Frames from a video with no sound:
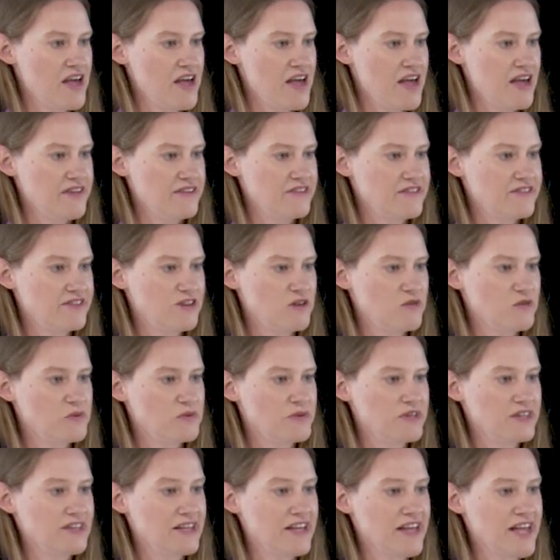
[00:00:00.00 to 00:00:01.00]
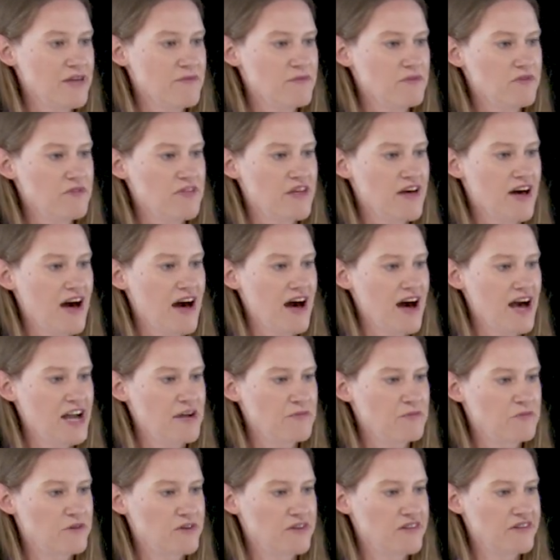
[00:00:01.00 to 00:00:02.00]
And so we would label the
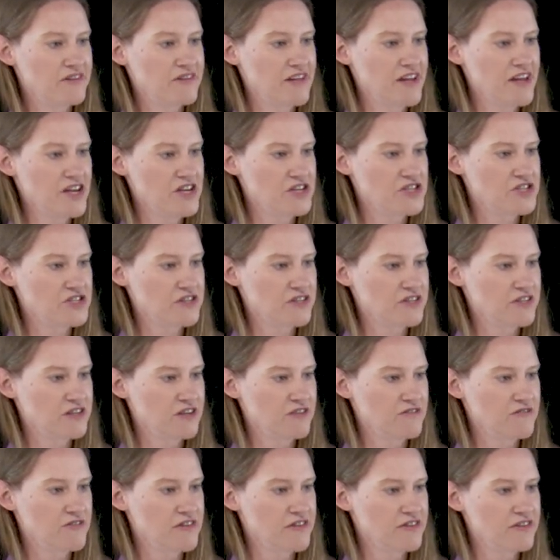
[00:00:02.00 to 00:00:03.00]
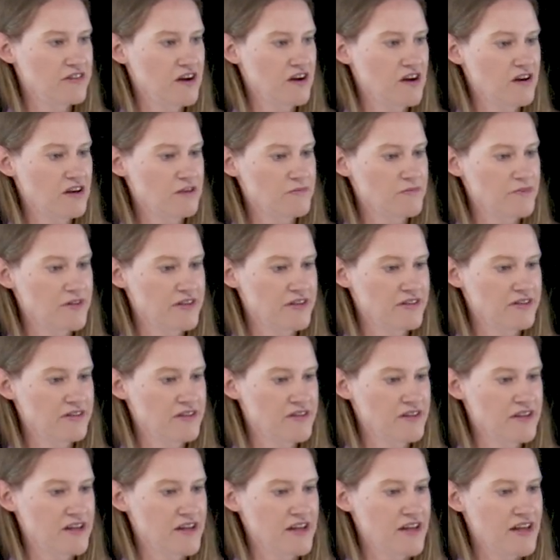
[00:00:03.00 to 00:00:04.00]
hybridization of this carbon
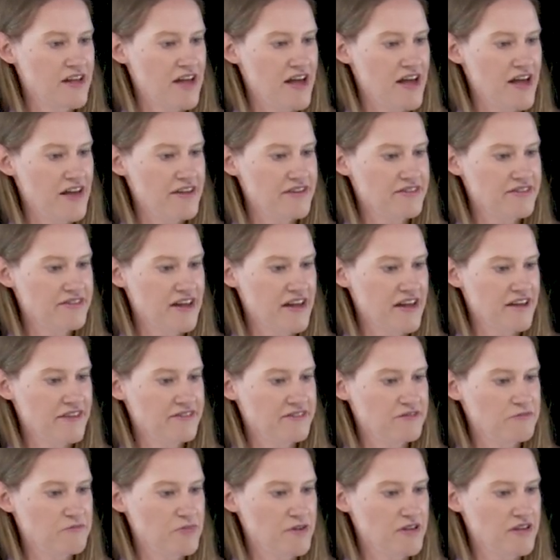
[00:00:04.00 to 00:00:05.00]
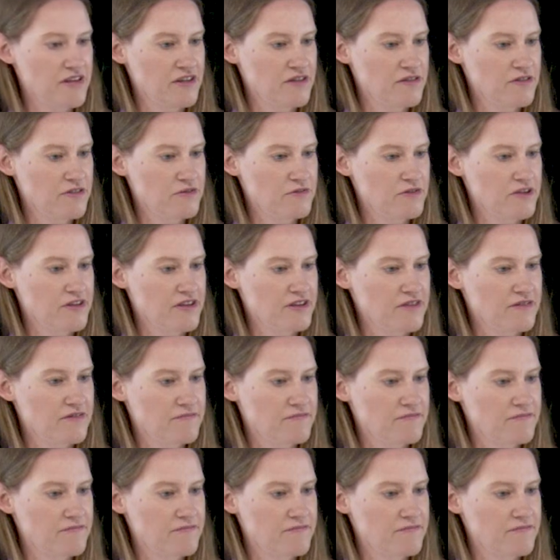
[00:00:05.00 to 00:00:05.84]
as sp3.